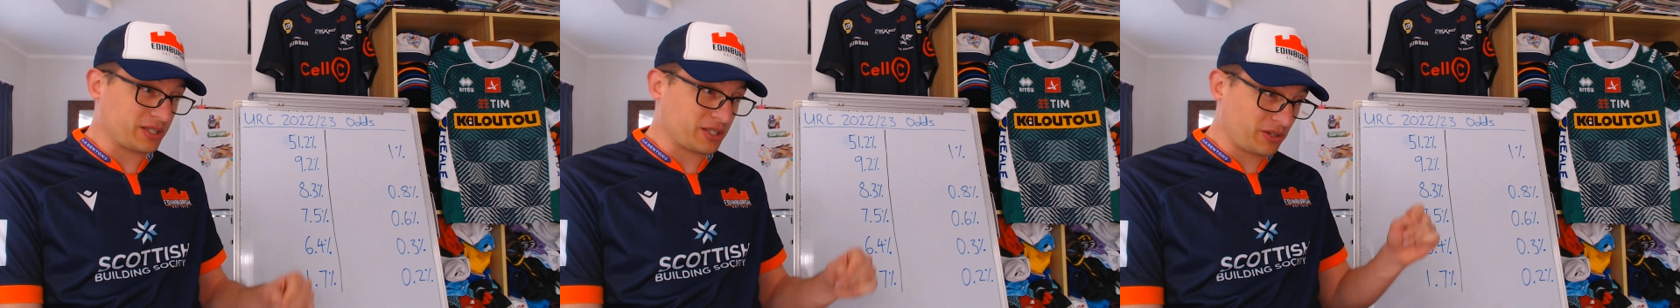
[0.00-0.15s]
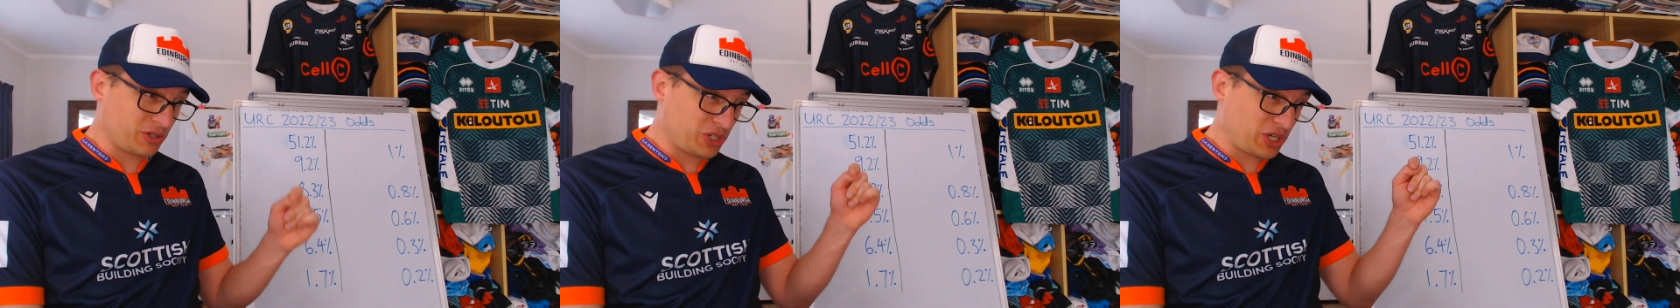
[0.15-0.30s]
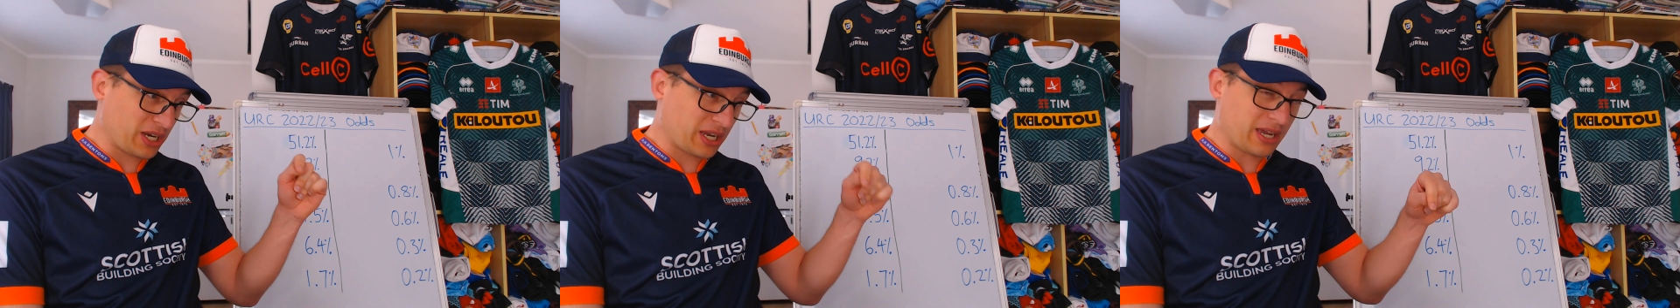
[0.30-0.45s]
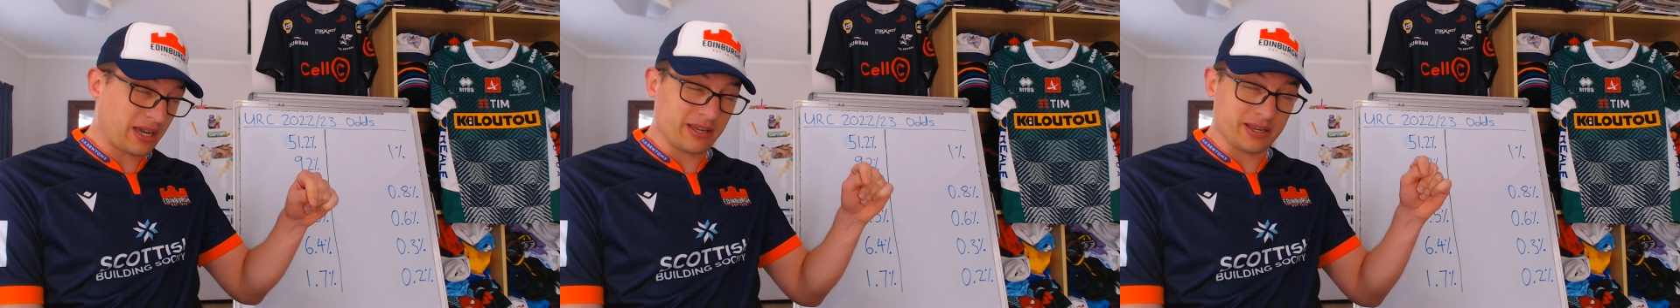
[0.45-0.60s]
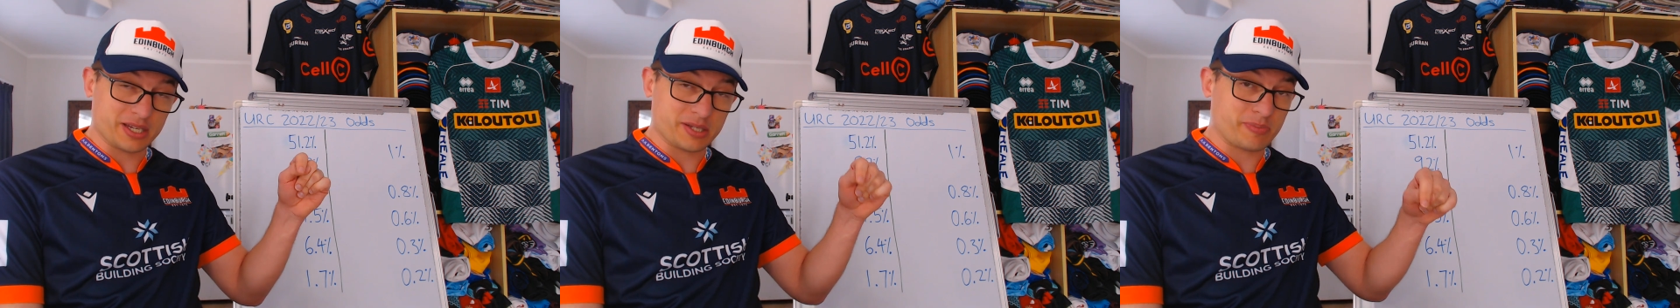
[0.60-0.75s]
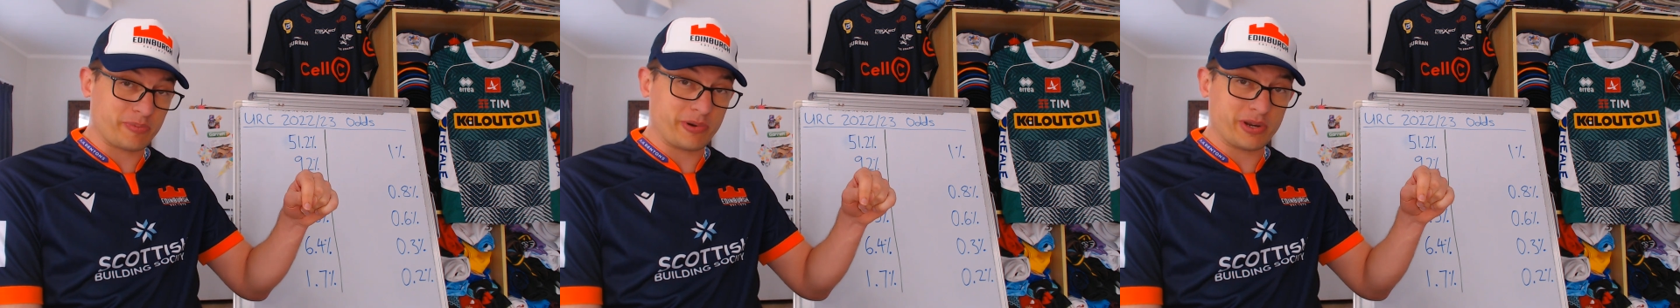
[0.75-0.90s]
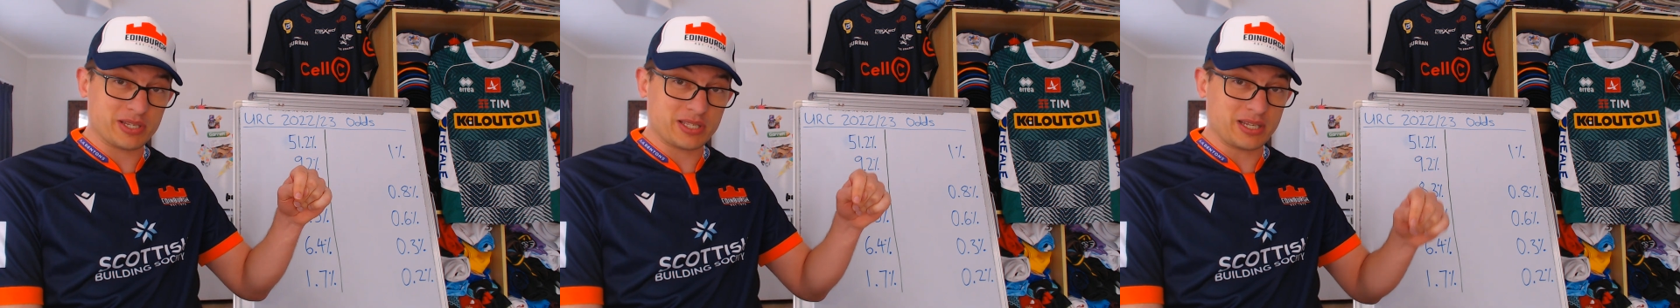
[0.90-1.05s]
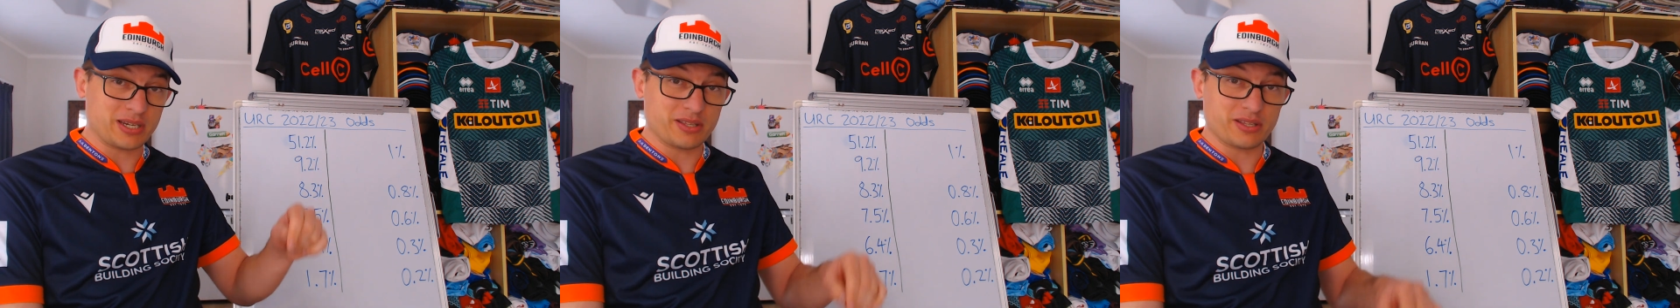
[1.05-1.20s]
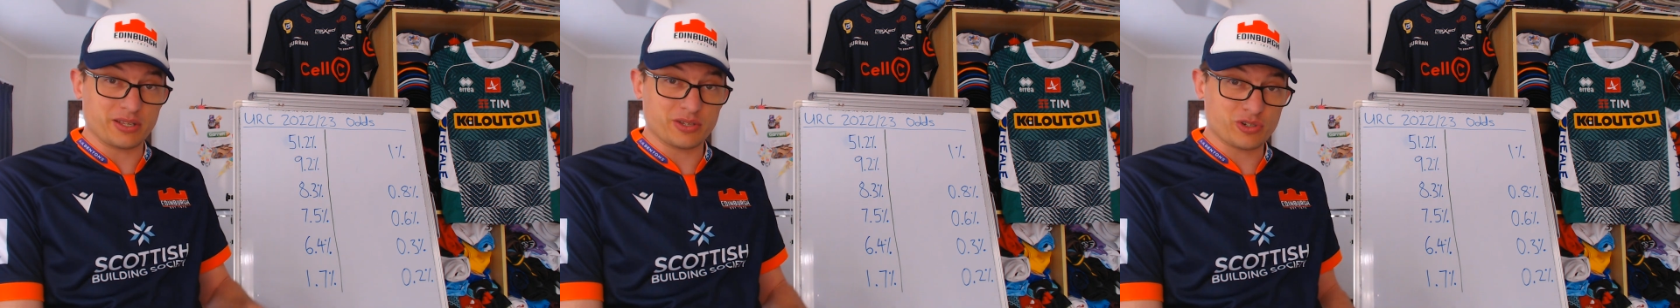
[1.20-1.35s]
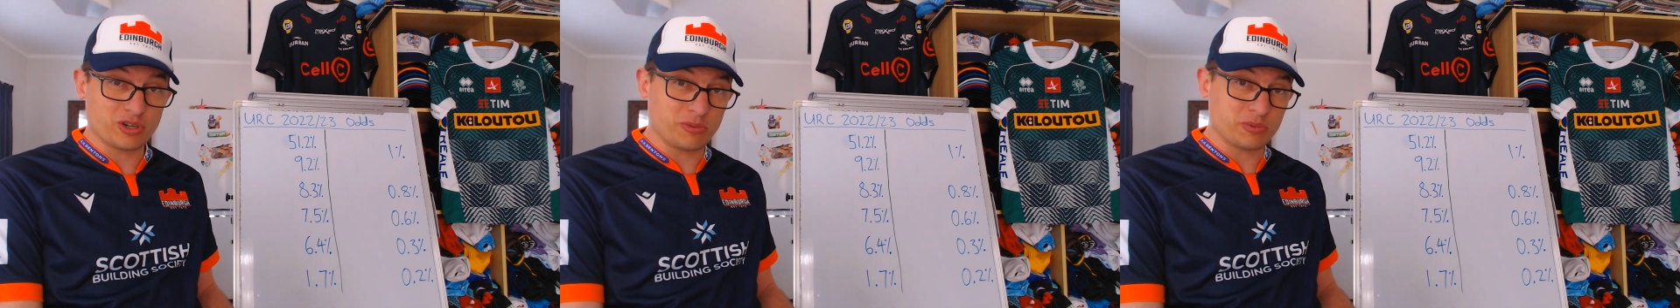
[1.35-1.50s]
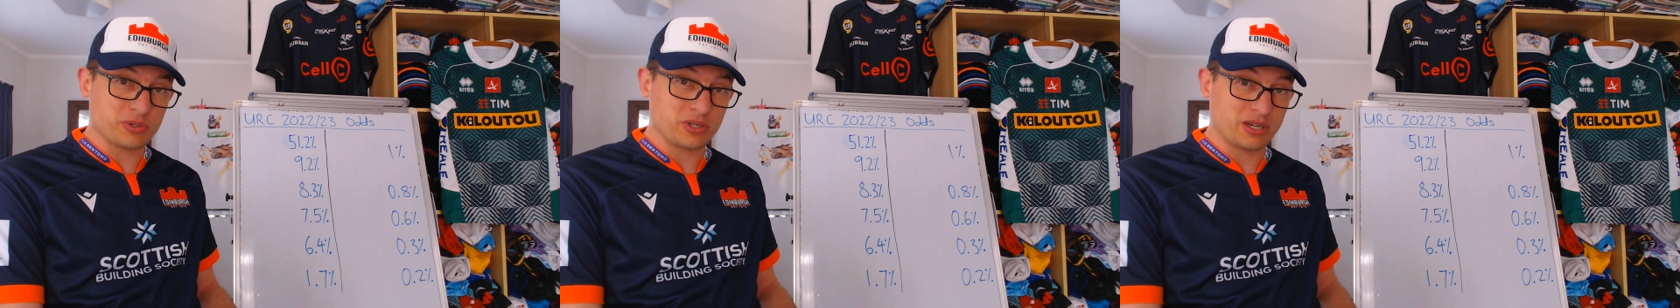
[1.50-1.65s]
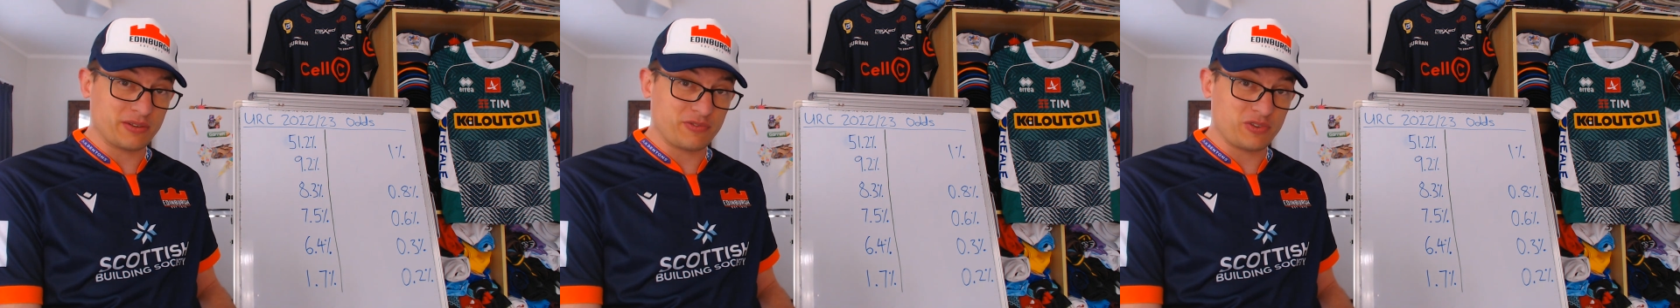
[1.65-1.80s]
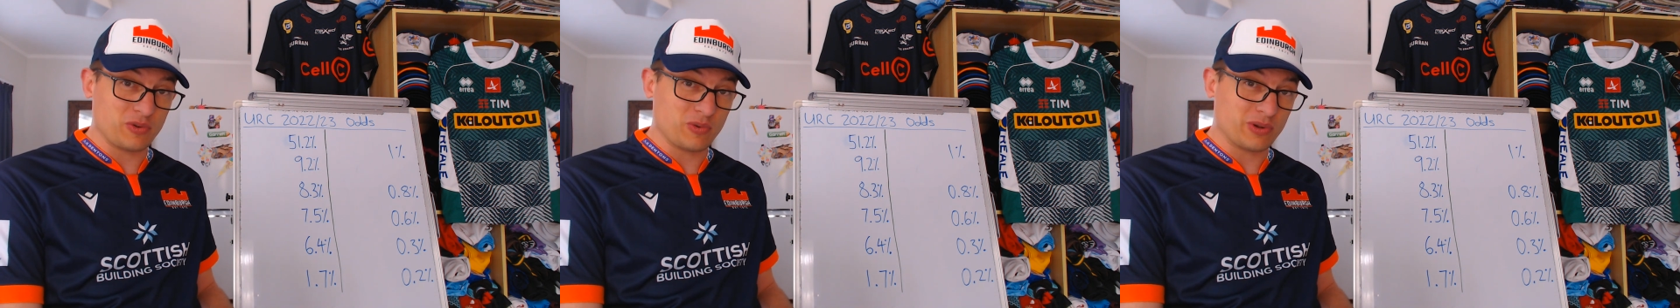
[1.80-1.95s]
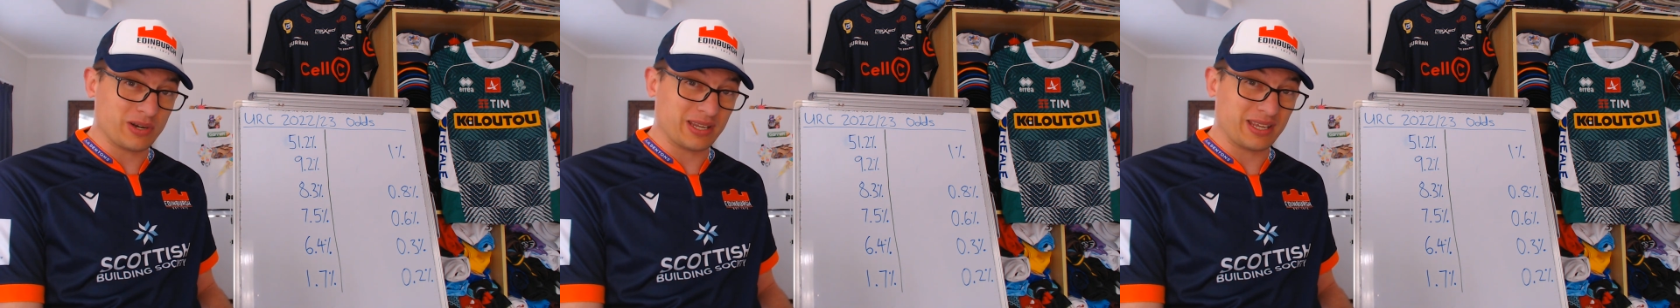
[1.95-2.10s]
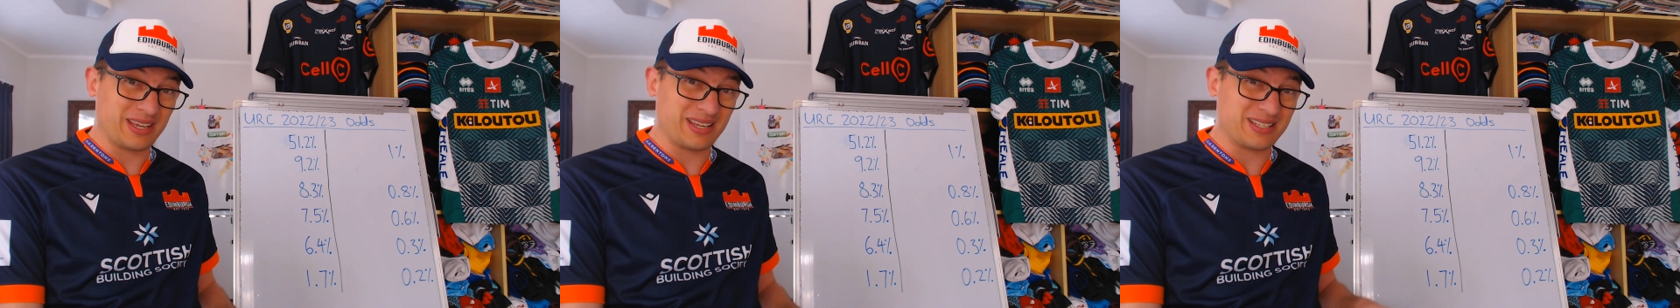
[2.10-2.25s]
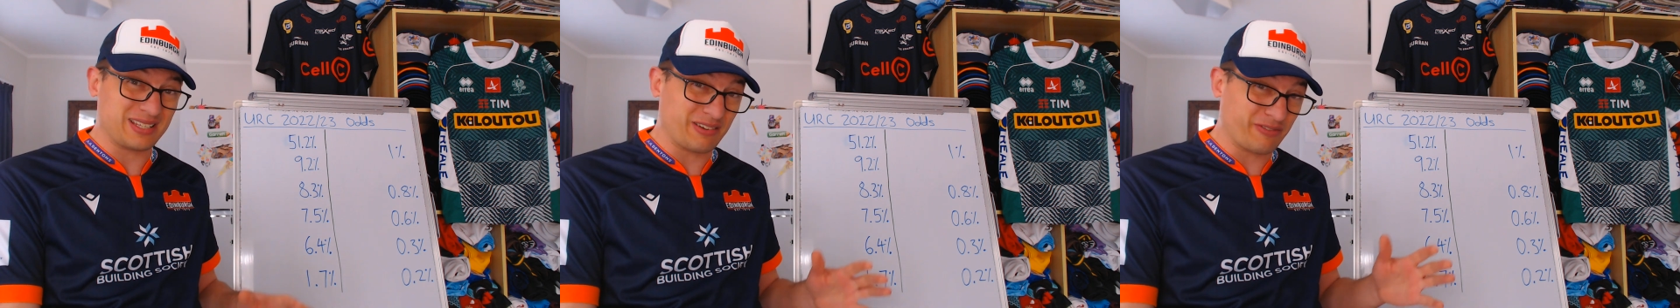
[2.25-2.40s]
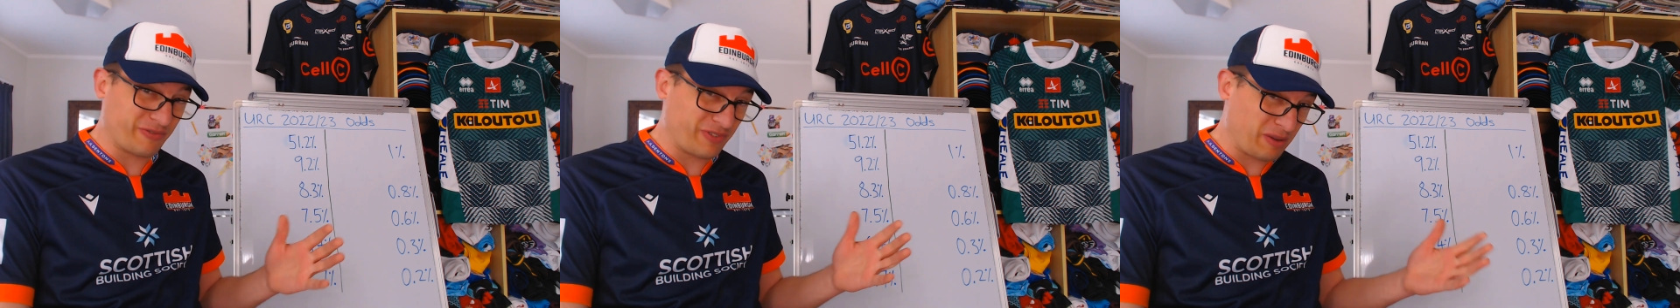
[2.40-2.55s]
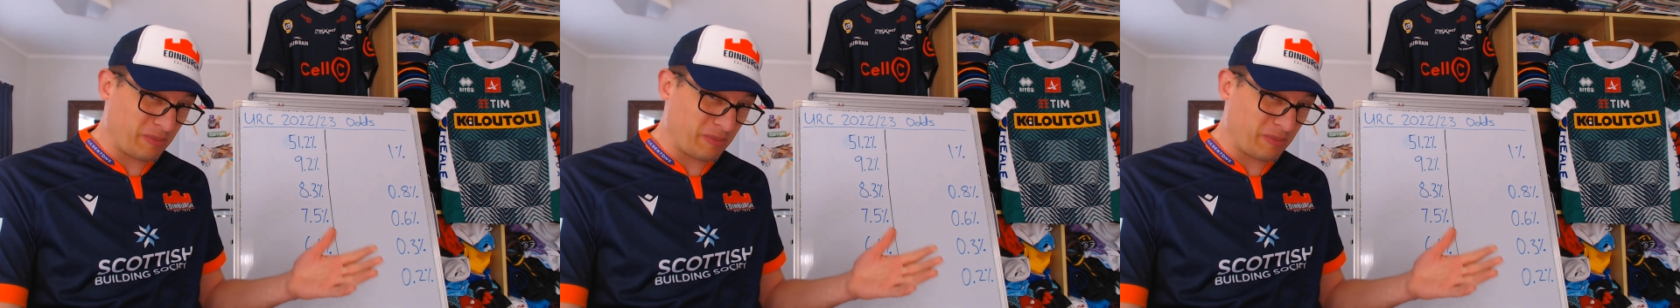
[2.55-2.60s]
So check out Express down in the description if you want to get yourself V